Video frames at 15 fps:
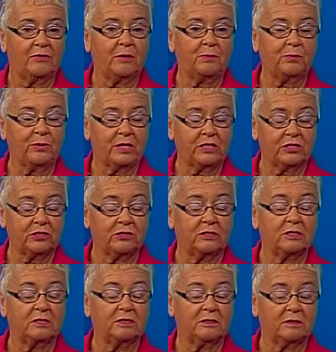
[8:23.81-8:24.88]

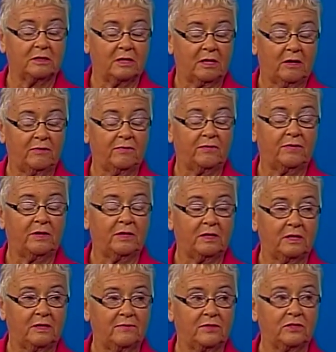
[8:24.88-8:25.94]
pressures
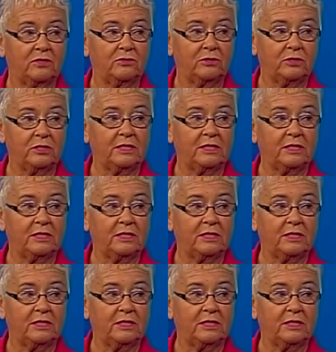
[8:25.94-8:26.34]
of the tour.